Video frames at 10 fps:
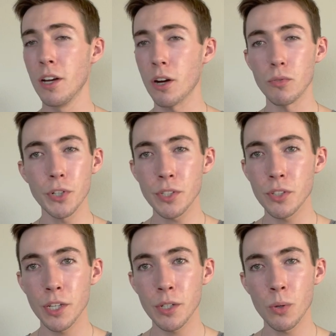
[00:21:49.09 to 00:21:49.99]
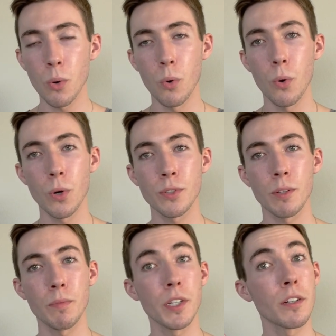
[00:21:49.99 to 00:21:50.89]
a reason or
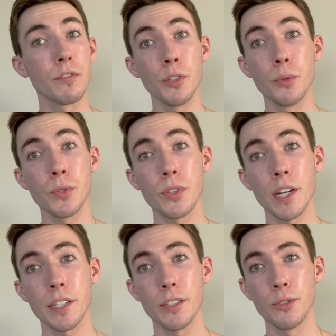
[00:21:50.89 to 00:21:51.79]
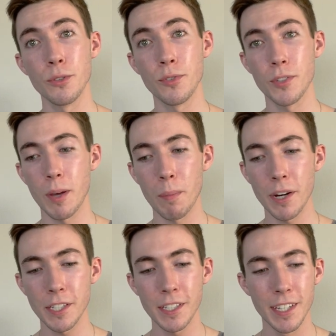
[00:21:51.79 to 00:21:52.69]
something of use that it can do for
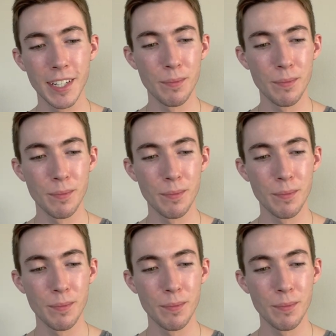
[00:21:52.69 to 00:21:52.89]
somebody.